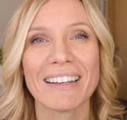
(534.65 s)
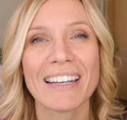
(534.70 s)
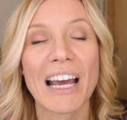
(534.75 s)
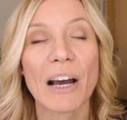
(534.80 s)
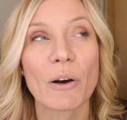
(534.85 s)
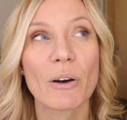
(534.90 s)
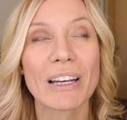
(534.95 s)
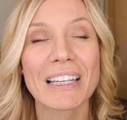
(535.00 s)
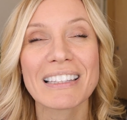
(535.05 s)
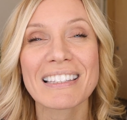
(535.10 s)

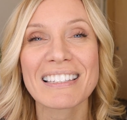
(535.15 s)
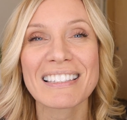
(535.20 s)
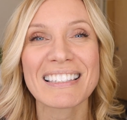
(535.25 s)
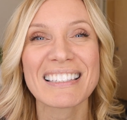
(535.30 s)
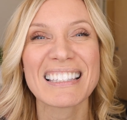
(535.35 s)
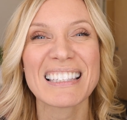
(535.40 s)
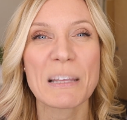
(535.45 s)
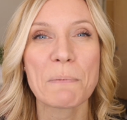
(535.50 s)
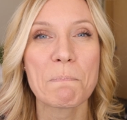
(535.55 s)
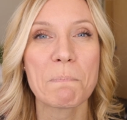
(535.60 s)
Now, this
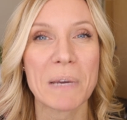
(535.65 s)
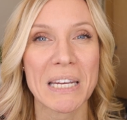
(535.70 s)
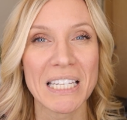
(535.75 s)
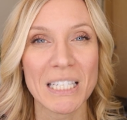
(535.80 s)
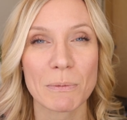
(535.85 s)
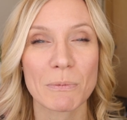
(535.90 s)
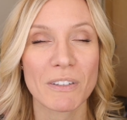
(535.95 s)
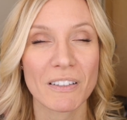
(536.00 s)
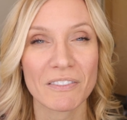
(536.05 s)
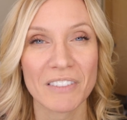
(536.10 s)
is in the
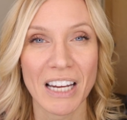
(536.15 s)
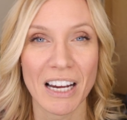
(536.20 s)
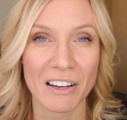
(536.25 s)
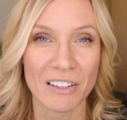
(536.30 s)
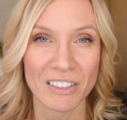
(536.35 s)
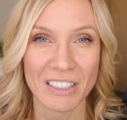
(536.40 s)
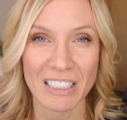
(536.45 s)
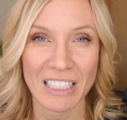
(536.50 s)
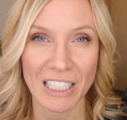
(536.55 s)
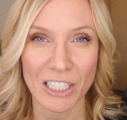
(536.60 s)
basement of
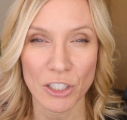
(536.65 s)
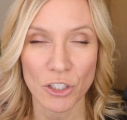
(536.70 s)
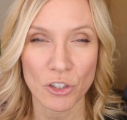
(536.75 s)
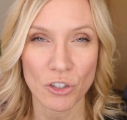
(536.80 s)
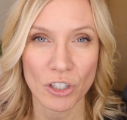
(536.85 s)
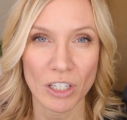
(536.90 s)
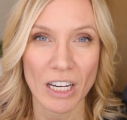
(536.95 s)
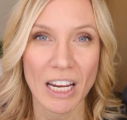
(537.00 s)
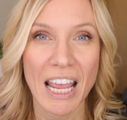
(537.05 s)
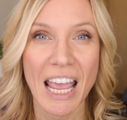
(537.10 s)
Dalhousie
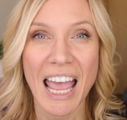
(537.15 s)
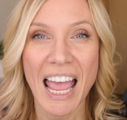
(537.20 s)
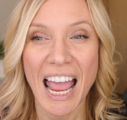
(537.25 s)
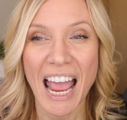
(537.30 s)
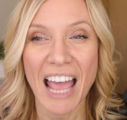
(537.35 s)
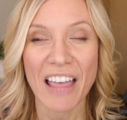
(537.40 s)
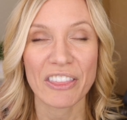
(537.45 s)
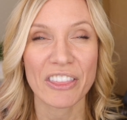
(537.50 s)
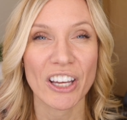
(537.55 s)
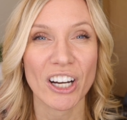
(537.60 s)
Dentistry,
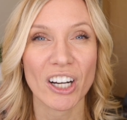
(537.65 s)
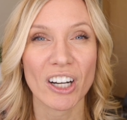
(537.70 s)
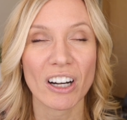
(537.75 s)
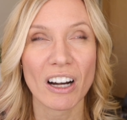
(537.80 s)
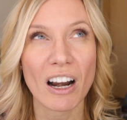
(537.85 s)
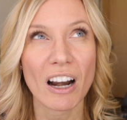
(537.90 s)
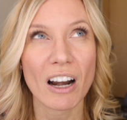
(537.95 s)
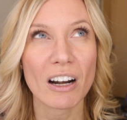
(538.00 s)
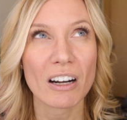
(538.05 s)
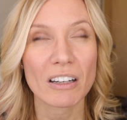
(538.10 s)
and there
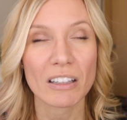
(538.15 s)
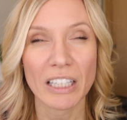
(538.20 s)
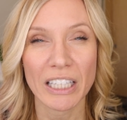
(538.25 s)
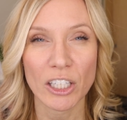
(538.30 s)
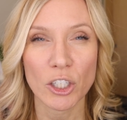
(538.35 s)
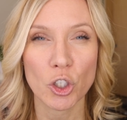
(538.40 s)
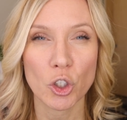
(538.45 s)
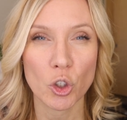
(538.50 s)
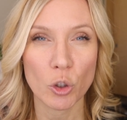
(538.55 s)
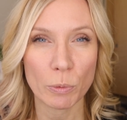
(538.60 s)
are
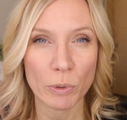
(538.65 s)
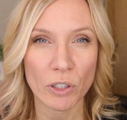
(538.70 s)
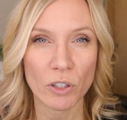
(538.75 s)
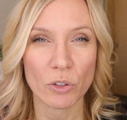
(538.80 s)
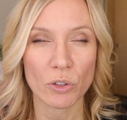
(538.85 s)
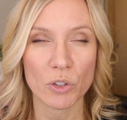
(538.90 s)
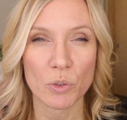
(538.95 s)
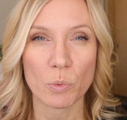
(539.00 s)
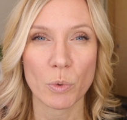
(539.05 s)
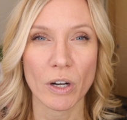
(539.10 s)
like
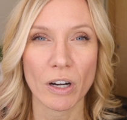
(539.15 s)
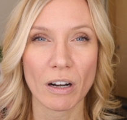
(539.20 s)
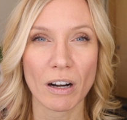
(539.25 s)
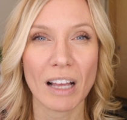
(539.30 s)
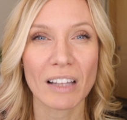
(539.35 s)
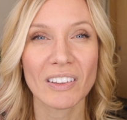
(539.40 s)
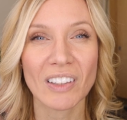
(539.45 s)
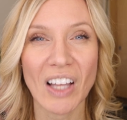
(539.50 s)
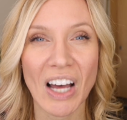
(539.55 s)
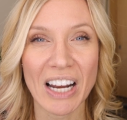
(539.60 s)
cubicles where
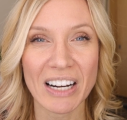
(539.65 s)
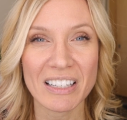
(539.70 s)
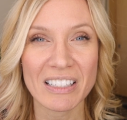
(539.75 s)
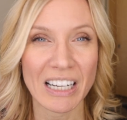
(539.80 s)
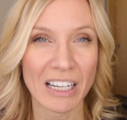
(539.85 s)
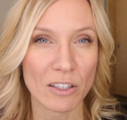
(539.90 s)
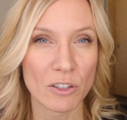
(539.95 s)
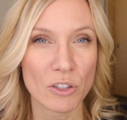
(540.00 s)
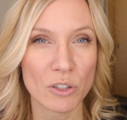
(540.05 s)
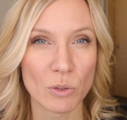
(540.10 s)
a lot of
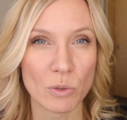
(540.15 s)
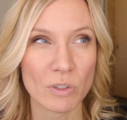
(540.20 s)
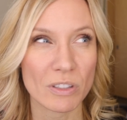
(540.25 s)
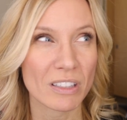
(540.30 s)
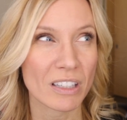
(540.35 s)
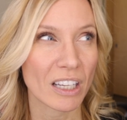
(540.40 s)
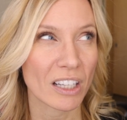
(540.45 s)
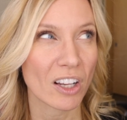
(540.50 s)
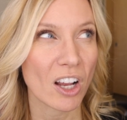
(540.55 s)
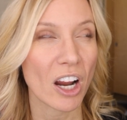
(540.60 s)
dental students
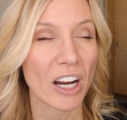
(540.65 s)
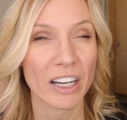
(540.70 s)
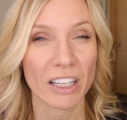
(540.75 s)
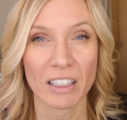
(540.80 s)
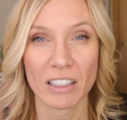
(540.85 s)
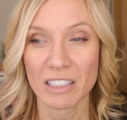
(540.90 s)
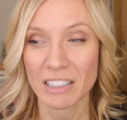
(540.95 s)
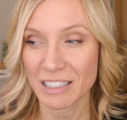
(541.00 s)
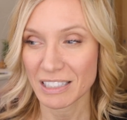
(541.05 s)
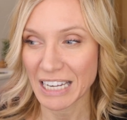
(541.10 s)
can kind of
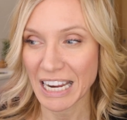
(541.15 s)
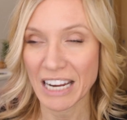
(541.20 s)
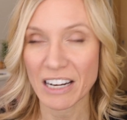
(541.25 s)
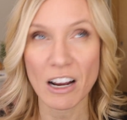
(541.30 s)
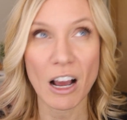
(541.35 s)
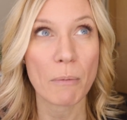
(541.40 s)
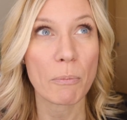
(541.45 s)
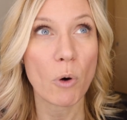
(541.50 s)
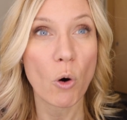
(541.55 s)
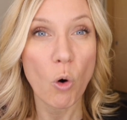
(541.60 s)
stand
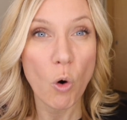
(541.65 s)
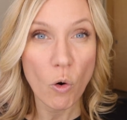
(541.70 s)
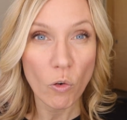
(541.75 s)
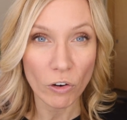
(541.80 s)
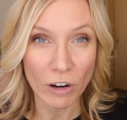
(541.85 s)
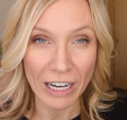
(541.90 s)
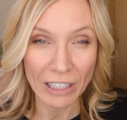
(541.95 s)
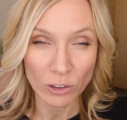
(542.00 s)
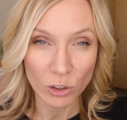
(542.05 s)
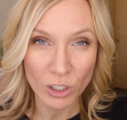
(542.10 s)
up
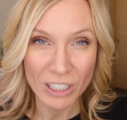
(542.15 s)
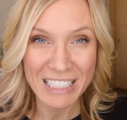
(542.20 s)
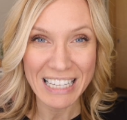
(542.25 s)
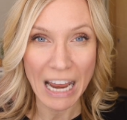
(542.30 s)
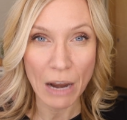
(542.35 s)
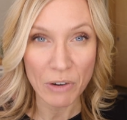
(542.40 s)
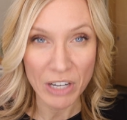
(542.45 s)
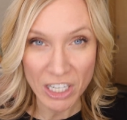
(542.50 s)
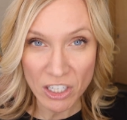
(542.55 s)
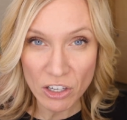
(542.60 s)
over and look
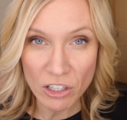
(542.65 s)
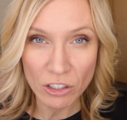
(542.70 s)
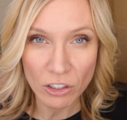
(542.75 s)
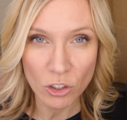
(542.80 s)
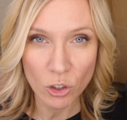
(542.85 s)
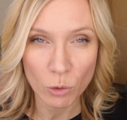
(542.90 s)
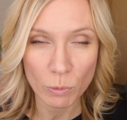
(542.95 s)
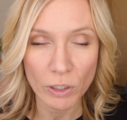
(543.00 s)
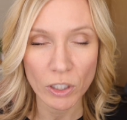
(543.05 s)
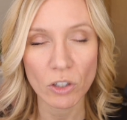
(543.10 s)
down into the
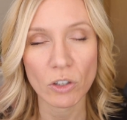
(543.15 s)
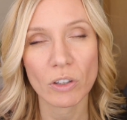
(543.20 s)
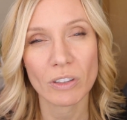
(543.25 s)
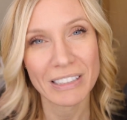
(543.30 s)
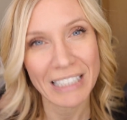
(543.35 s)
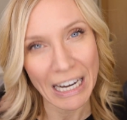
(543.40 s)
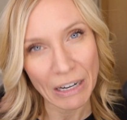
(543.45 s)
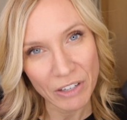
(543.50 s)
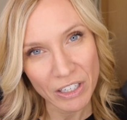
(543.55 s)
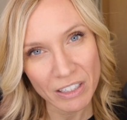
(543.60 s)
cubicle,
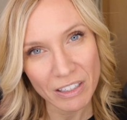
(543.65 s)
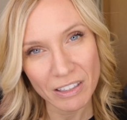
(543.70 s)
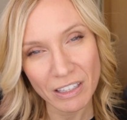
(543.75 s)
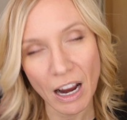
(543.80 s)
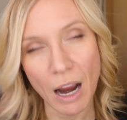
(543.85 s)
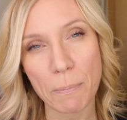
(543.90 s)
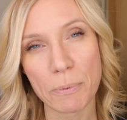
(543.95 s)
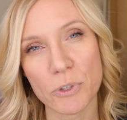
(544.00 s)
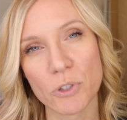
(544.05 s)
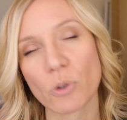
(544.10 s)
down into the
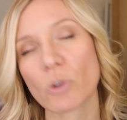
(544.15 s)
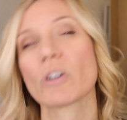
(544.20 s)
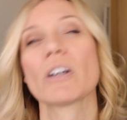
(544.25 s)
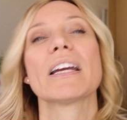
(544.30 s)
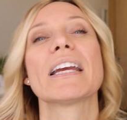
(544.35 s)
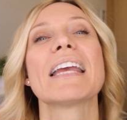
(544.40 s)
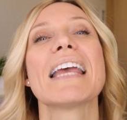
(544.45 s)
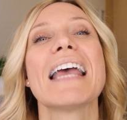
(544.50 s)
operatory.